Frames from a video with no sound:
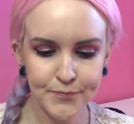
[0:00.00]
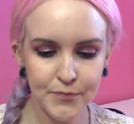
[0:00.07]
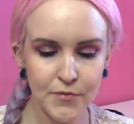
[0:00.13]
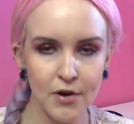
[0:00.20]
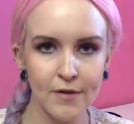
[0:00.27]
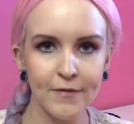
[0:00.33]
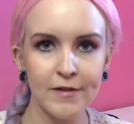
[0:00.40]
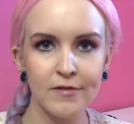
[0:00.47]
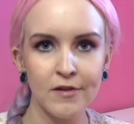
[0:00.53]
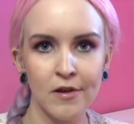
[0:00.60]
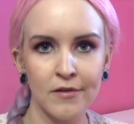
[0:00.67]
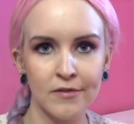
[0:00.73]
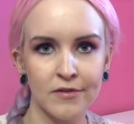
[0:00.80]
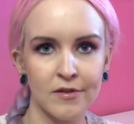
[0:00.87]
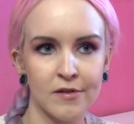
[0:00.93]
I've had
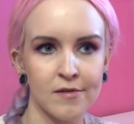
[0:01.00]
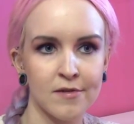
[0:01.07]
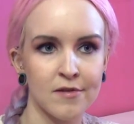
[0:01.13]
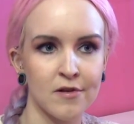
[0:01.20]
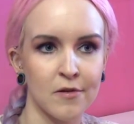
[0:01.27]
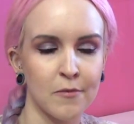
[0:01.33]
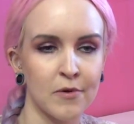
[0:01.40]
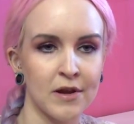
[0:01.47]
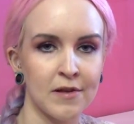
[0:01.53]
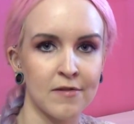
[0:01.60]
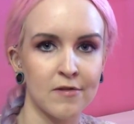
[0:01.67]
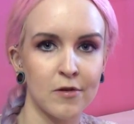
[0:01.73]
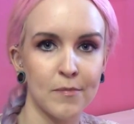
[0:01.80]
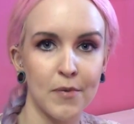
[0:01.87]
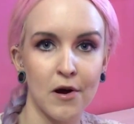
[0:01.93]
dancers that were in
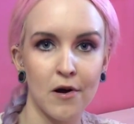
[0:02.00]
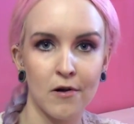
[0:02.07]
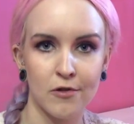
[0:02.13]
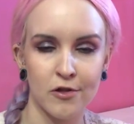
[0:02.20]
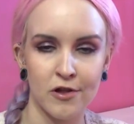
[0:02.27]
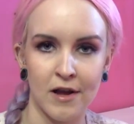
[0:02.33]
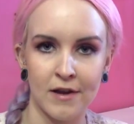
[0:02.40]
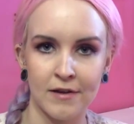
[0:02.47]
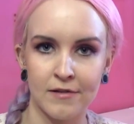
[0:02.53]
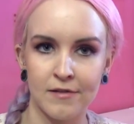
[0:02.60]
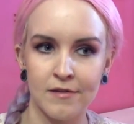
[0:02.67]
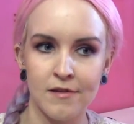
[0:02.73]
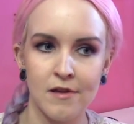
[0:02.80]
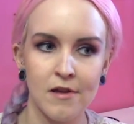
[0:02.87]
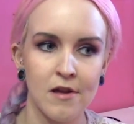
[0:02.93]
super hard
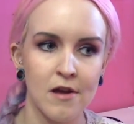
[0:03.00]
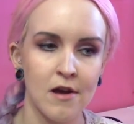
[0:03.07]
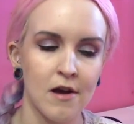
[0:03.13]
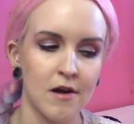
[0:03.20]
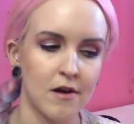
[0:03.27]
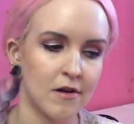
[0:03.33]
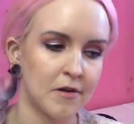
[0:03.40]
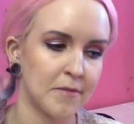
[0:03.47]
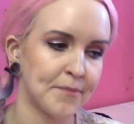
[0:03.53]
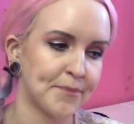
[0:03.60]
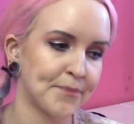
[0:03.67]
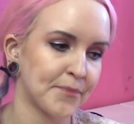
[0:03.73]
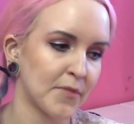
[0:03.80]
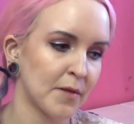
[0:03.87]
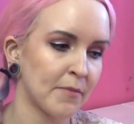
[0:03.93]
shanks
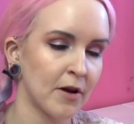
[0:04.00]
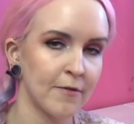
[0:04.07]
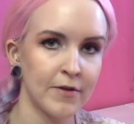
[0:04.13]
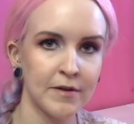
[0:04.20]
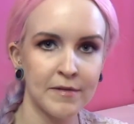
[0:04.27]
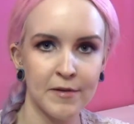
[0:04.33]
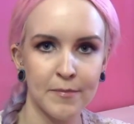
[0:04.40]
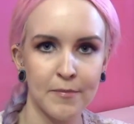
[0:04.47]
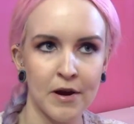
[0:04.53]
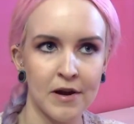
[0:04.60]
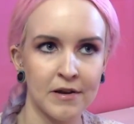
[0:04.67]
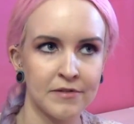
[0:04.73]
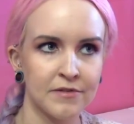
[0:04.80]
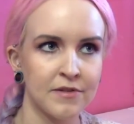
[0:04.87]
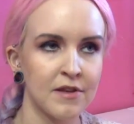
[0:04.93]
by various
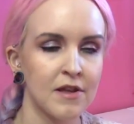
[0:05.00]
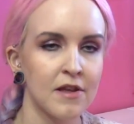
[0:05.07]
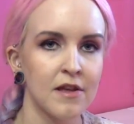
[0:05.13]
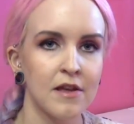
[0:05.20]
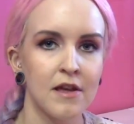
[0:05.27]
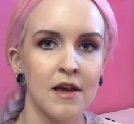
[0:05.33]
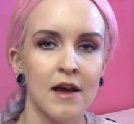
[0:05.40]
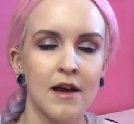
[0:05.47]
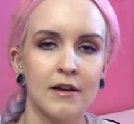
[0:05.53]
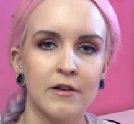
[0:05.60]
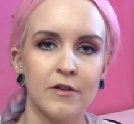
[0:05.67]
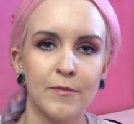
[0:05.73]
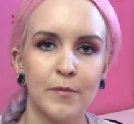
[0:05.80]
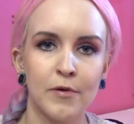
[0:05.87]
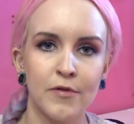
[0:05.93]
brands, and
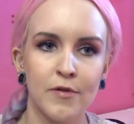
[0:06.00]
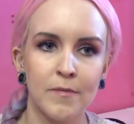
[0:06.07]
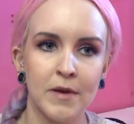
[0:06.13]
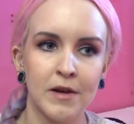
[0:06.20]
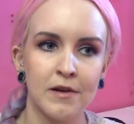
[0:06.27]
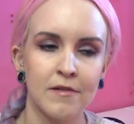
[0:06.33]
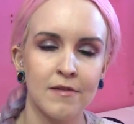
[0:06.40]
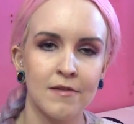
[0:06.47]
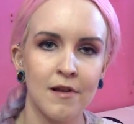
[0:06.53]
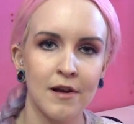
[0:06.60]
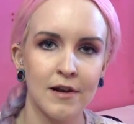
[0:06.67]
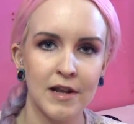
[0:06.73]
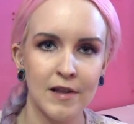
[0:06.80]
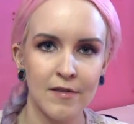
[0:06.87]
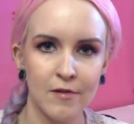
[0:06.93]
I've put them in a
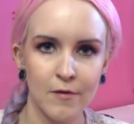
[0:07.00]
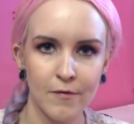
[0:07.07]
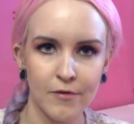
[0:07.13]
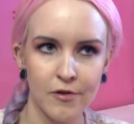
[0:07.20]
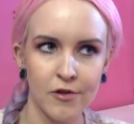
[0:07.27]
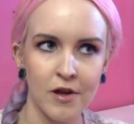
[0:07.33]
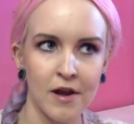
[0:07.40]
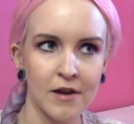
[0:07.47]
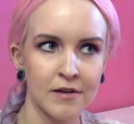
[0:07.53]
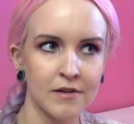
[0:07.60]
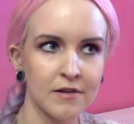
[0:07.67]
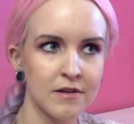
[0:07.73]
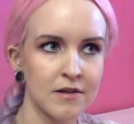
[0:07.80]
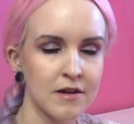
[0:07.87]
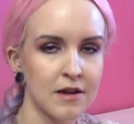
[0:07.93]
slightly softer
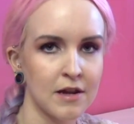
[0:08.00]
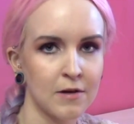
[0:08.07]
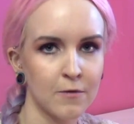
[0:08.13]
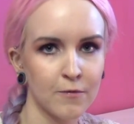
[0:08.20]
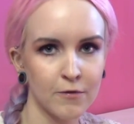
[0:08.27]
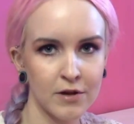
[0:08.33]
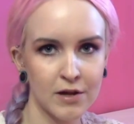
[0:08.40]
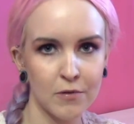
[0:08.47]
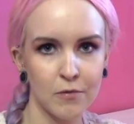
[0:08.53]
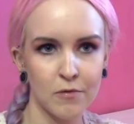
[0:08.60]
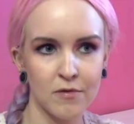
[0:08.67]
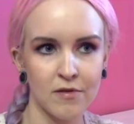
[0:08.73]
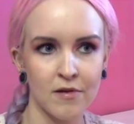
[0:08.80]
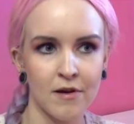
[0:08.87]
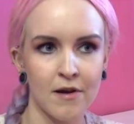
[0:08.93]
shank in a
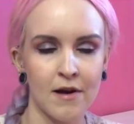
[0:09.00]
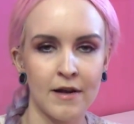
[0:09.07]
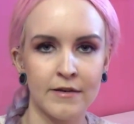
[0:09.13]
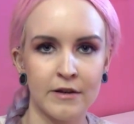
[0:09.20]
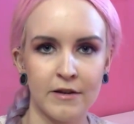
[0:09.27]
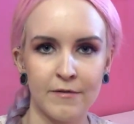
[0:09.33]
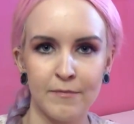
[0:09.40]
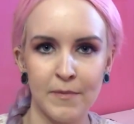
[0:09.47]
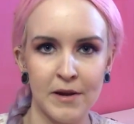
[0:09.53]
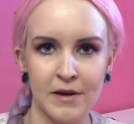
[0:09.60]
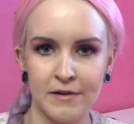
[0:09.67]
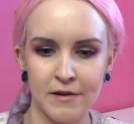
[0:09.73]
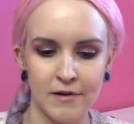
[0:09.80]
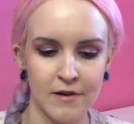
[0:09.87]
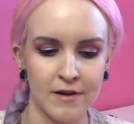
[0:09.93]
3/4, and they've
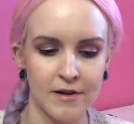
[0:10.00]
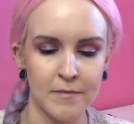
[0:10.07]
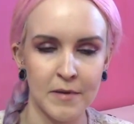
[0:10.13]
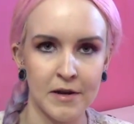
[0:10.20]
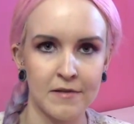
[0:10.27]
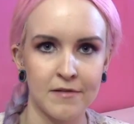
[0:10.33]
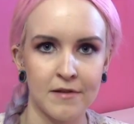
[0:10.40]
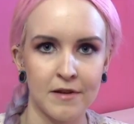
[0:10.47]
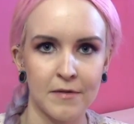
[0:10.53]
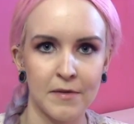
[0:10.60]
been like amazing.